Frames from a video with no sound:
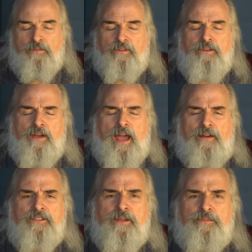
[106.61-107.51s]
you, you
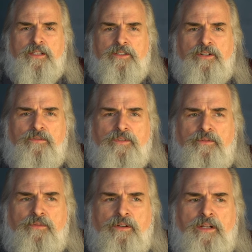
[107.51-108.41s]
have something to show for
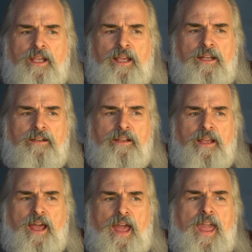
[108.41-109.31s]
your work and,
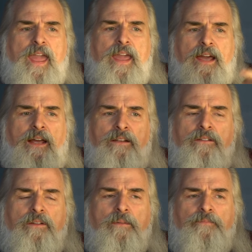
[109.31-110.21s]

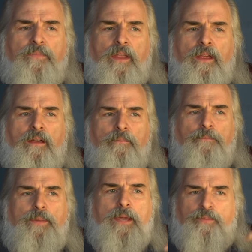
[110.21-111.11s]
and
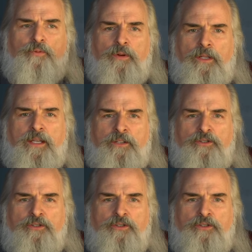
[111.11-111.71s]
people really